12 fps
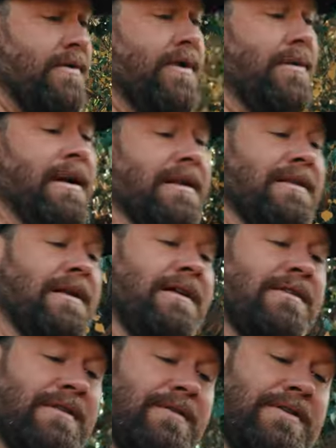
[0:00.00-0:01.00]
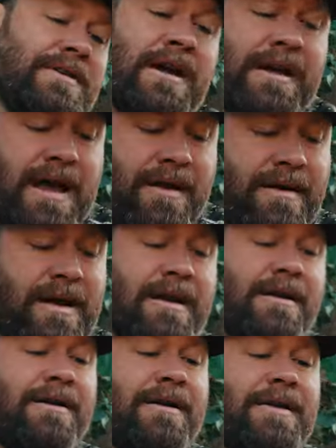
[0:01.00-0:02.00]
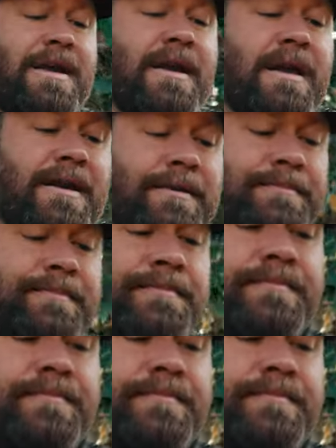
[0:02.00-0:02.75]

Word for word: cool about these, if you check out right here on the end,